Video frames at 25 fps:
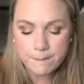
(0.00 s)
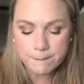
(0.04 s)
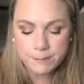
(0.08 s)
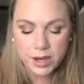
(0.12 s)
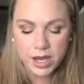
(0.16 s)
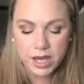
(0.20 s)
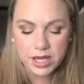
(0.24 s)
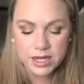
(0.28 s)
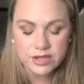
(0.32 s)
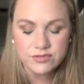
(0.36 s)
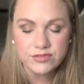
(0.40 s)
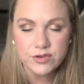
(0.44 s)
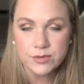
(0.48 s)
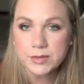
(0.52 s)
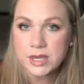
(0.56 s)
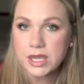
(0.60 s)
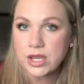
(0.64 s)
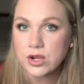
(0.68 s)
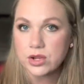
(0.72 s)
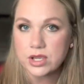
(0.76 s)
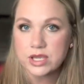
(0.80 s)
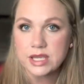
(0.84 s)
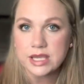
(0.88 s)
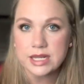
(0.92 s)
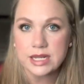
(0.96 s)
but if I'm
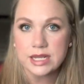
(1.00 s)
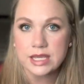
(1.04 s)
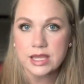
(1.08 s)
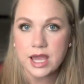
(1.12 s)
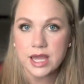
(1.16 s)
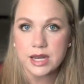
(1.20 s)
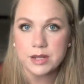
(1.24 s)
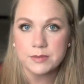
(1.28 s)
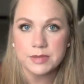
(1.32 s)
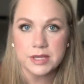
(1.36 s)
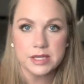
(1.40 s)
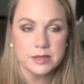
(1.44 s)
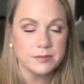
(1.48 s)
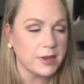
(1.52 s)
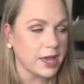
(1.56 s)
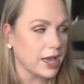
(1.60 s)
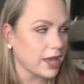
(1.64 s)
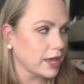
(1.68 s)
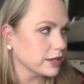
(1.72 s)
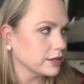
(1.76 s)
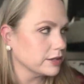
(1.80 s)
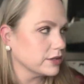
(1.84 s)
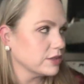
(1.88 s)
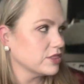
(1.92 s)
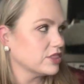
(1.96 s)
carrying any kind of big
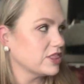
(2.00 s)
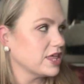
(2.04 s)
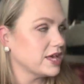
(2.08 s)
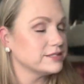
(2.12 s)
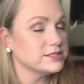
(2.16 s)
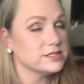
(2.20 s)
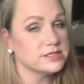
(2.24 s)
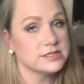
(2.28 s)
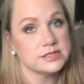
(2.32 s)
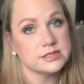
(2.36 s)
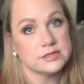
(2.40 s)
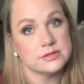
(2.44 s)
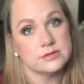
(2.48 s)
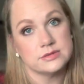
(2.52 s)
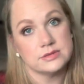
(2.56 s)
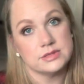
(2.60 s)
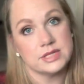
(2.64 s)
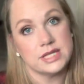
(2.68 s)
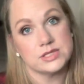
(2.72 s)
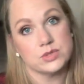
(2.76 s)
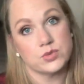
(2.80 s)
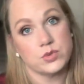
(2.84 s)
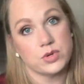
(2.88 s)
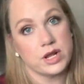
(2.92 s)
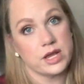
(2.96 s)
bag, that's,
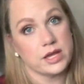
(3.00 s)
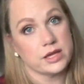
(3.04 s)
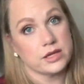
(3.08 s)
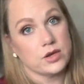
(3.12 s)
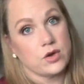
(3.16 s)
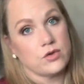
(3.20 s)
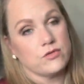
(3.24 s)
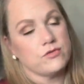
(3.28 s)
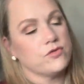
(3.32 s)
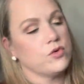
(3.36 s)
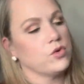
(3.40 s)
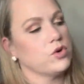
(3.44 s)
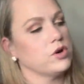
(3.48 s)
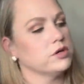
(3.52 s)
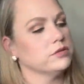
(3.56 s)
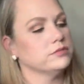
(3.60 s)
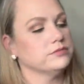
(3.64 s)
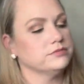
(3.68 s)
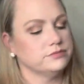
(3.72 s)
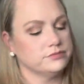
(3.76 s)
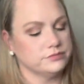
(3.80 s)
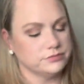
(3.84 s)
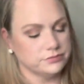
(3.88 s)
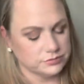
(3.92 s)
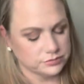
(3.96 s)
that's what I go for.
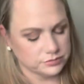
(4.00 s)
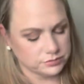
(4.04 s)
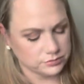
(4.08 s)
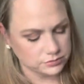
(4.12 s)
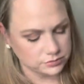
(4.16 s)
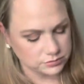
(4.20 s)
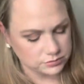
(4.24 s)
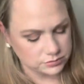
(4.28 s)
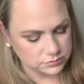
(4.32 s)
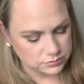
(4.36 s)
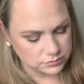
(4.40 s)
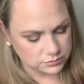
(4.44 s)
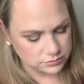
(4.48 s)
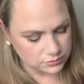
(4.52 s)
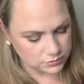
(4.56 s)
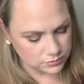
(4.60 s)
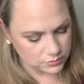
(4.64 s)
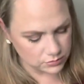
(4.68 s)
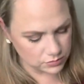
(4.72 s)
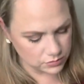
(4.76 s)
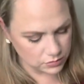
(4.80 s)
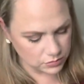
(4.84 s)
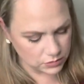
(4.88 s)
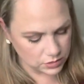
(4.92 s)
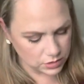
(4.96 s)

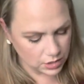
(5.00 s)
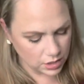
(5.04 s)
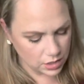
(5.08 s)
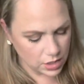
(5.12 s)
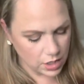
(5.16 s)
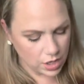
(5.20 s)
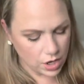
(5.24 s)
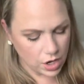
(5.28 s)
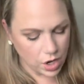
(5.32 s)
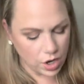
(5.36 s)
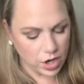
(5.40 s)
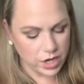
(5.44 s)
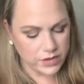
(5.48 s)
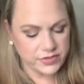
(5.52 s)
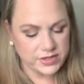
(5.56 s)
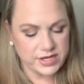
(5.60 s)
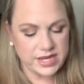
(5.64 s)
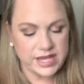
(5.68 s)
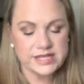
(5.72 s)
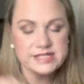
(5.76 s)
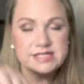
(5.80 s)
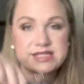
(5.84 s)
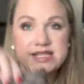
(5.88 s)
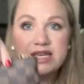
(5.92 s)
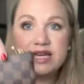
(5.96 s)
All right, the
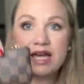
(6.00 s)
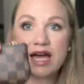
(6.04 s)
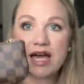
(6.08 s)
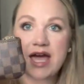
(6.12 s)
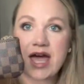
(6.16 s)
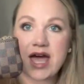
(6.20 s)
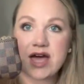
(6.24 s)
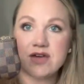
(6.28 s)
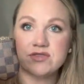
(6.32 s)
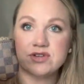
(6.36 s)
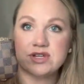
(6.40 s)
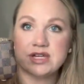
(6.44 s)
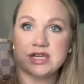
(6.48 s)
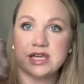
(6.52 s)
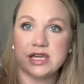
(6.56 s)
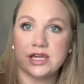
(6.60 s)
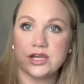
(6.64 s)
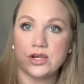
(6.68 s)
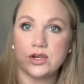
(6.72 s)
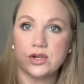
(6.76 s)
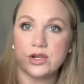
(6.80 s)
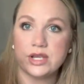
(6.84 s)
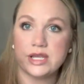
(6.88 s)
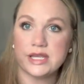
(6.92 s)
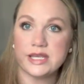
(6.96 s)
next thing I have in
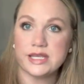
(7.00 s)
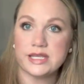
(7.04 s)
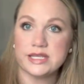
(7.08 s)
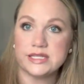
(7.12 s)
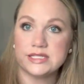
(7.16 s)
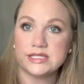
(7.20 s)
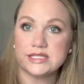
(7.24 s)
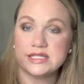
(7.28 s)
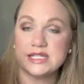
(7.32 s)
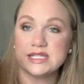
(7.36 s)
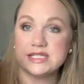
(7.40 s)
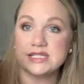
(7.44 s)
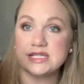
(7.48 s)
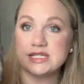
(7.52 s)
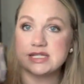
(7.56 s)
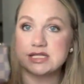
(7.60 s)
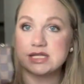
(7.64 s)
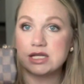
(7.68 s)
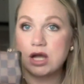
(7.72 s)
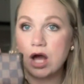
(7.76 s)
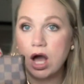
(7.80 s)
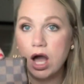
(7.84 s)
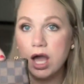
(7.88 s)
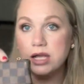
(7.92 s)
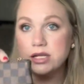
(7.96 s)
here is, this is
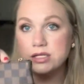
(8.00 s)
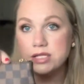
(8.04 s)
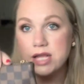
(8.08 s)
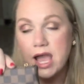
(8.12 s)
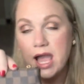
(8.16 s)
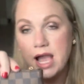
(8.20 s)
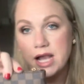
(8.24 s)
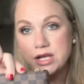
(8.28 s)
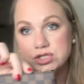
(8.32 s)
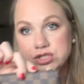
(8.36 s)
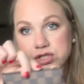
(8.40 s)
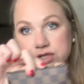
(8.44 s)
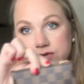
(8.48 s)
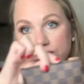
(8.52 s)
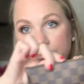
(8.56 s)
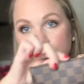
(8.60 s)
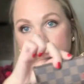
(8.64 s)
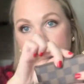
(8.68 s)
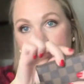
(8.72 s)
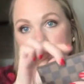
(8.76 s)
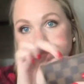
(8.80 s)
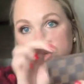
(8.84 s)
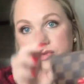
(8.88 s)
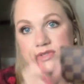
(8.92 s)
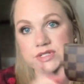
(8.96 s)
not actually from
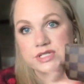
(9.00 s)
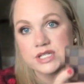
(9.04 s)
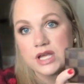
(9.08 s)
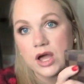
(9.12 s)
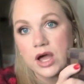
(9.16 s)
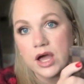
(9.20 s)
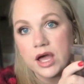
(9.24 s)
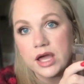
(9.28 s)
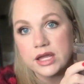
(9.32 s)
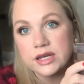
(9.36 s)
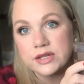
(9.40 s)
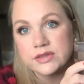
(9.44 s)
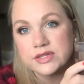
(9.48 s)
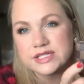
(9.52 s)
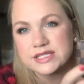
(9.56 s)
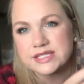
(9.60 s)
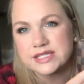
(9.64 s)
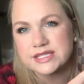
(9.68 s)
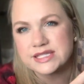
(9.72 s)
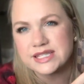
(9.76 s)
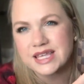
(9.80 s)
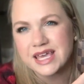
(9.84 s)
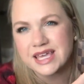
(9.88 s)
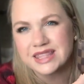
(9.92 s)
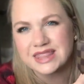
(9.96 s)
Louis Vuitton. This
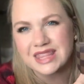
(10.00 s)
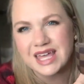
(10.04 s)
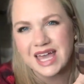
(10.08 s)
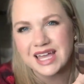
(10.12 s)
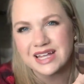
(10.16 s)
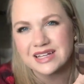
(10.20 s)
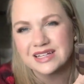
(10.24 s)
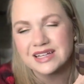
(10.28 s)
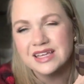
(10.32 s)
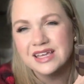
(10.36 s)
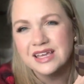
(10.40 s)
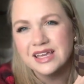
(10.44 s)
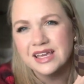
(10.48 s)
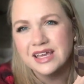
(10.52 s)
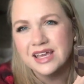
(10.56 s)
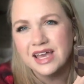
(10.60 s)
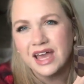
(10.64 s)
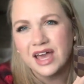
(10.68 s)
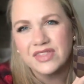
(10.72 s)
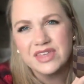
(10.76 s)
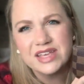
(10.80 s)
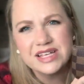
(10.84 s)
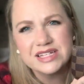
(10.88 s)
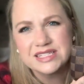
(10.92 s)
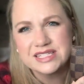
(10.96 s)
is like that,
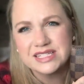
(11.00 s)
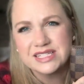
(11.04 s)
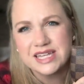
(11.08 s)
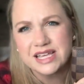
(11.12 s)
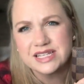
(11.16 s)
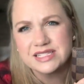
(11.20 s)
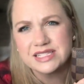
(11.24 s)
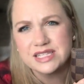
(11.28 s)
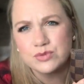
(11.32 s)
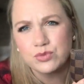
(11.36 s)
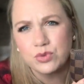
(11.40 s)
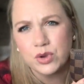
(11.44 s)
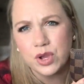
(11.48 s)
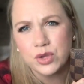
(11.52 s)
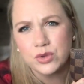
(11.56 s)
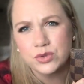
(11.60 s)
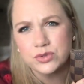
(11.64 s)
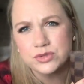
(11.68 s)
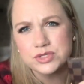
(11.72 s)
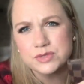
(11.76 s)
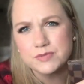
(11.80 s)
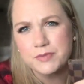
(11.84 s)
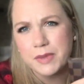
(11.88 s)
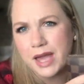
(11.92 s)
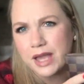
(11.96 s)
I think it's Daisy
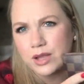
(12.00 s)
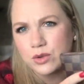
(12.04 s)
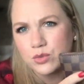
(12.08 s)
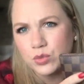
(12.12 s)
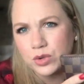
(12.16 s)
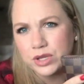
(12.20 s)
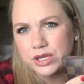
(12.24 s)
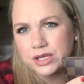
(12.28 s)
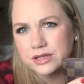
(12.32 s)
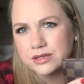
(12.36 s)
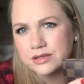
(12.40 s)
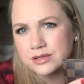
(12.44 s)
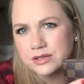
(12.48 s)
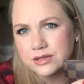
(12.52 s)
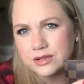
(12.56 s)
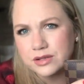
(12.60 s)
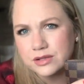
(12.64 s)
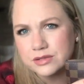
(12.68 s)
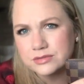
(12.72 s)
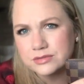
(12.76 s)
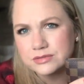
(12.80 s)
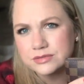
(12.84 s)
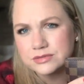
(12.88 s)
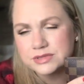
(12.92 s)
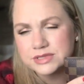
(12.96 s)
Rose, back when
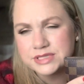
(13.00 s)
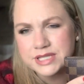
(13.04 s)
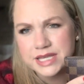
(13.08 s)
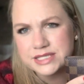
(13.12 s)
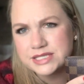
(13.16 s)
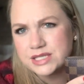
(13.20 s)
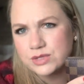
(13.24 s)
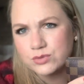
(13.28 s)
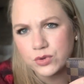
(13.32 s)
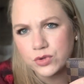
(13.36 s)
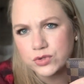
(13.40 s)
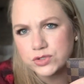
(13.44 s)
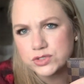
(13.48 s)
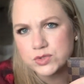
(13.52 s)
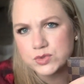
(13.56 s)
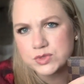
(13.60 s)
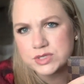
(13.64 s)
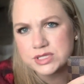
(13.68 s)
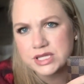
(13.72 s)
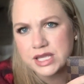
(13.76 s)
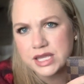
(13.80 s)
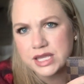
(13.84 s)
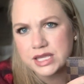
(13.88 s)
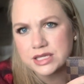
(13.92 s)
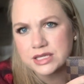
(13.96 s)
Daisy Rose
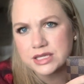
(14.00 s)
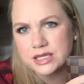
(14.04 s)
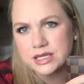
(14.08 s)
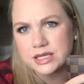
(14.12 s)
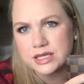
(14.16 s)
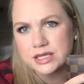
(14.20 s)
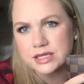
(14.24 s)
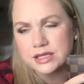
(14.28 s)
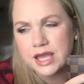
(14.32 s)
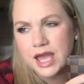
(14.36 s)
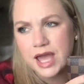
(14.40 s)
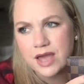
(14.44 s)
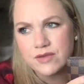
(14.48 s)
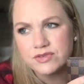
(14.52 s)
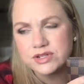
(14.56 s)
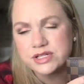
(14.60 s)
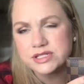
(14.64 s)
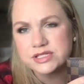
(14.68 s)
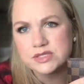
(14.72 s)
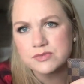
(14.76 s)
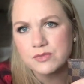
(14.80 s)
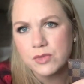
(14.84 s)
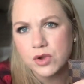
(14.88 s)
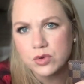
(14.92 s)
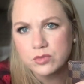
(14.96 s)
was like having
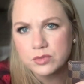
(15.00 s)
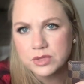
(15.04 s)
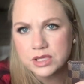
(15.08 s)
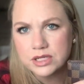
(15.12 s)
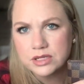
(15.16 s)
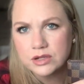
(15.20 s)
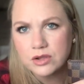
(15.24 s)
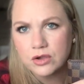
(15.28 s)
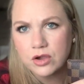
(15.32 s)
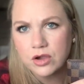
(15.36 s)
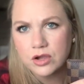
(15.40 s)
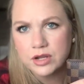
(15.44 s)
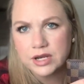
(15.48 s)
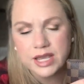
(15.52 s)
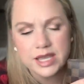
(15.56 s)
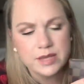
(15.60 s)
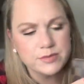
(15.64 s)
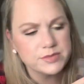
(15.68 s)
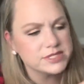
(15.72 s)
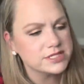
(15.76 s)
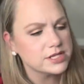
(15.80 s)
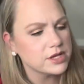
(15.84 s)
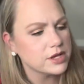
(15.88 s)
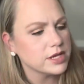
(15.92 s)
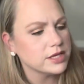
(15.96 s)
its moment on
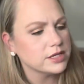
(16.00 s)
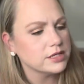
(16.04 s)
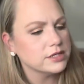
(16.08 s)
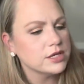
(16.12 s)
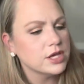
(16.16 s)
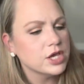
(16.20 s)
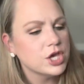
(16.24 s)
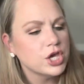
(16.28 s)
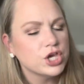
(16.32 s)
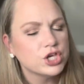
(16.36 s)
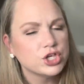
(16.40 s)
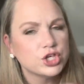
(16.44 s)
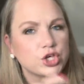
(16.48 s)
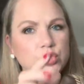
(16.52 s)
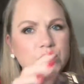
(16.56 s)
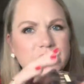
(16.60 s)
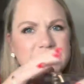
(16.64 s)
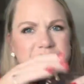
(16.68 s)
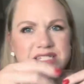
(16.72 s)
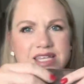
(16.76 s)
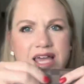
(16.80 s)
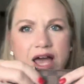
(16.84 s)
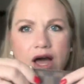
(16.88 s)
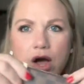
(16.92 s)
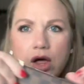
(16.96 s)
Amazon. You
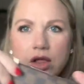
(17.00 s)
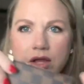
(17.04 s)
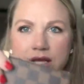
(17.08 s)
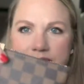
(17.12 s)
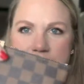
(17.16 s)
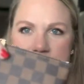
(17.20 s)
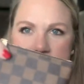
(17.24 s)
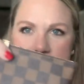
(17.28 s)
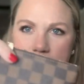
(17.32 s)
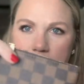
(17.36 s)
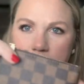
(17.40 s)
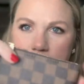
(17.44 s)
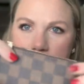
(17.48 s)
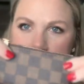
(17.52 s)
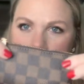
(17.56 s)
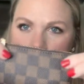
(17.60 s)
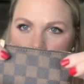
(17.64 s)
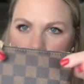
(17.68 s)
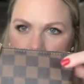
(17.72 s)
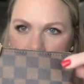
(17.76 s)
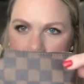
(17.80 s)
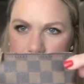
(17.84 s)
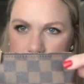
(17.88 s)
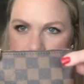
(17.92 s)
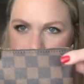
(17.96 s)
can tell it's not
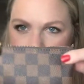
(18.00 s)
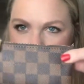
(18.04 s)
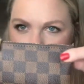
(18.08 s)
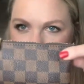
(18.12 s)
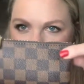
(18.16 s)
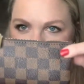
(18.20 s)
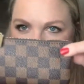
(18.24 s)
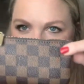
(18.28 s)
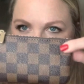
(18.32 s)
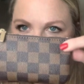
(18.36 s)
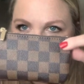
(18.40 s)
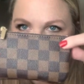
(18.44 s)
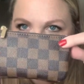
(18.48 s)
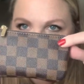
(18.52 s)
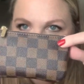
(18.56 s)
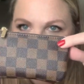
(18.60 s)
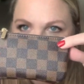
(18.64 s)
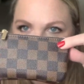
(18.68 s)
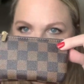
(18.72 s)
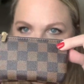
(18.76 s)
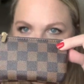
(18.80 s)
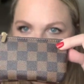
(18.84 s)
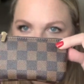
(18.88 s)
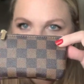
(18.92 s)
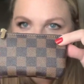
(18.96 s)
Louis, because like it
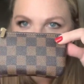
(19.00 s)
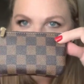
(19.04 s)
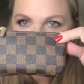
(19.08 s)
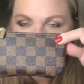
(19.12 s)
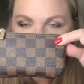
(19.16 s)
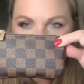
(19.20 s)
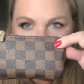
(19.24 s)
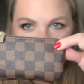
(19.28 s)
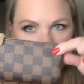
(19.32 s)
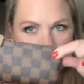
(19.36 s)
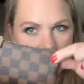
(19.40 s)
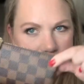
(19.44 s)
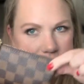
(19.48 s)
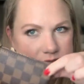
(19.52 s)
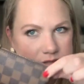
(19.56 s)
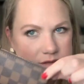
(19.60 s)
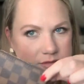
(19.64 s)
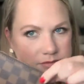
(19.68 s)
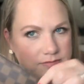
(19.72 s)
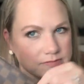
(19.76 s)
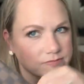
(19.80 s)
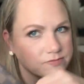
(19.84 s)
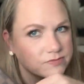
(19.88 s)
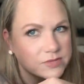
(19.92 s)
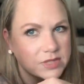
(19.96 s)
is just,
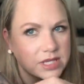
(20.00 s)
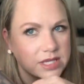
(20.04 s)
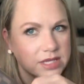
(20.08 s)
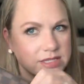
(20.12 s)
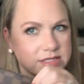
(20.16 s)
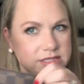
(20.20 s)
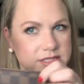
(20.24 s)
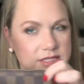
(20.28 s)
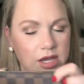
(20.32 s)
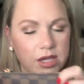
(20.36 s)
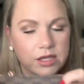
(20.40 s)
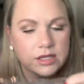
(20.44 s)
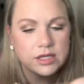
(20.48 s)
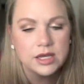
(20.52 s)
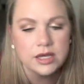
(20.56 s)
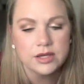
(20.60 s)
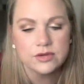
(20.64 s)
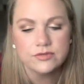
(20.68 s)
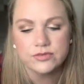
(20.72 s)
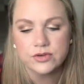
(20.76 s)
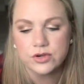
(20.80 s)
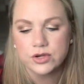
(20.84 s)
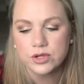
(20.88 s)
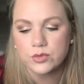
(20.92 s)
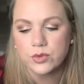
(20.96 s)
it's not
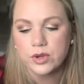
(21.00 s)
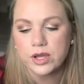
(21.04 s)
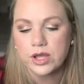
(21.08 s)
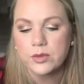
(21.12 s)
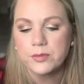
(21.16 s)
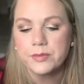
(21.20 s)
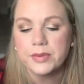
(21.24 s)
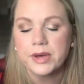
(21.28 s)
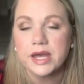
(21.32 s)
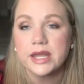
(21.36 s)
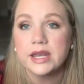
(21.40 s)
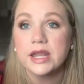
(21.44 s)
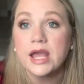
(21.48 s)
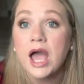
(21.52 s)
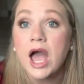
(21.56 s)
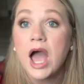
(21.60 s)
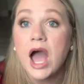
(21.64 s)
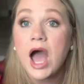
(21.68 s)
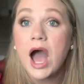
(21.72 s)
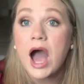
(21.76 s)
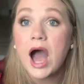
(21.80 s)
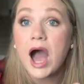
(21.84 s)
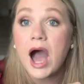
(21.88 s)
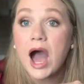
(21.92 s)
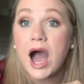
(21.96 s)
cut very well. But
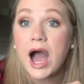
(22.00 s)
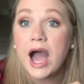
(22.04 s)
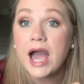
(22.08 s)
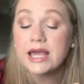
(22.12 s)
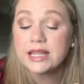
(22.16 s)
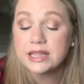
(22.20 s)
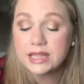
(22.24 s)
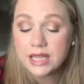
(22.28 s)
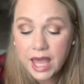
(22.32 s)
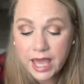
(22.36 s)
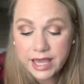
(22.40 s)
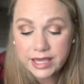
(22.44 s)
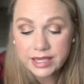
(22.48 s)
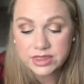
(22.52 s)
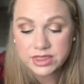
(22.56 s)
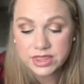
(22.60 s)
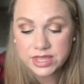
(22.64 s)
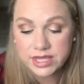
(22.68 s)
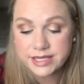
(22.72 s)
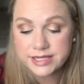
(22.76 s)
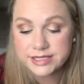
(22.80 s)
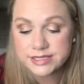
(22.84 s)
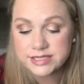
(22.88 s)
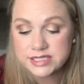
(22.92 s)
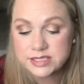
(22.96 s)
I like
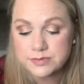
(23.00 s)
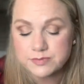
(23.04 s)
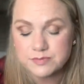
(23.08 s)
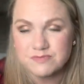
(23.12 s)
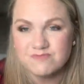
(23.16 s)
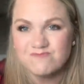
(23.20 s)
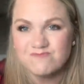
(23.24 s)
this,